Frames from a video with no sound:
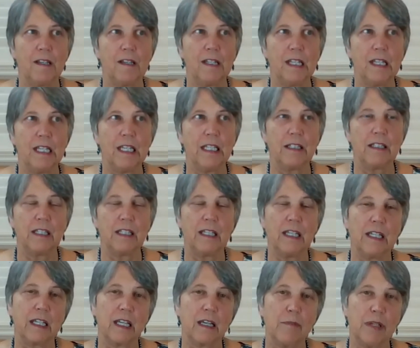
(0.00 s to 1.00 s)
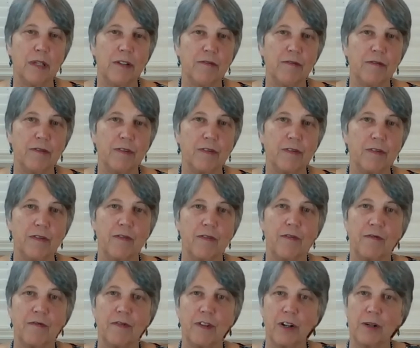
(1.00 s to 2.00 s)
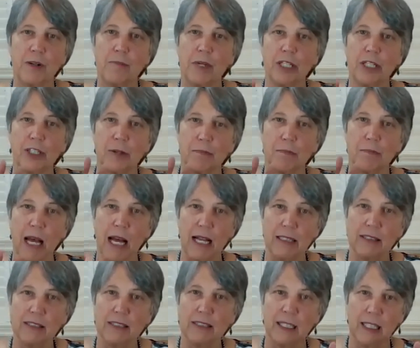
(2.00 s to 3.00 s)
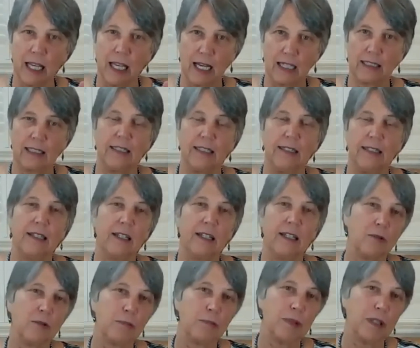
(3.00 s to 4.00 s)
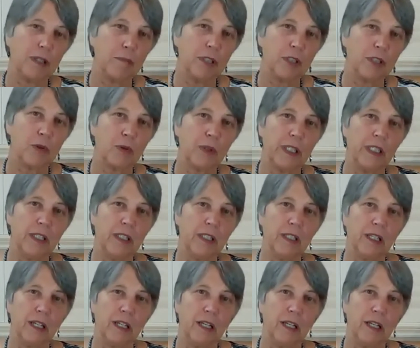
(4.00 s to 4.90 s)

it can be very much a balancing act in therapy between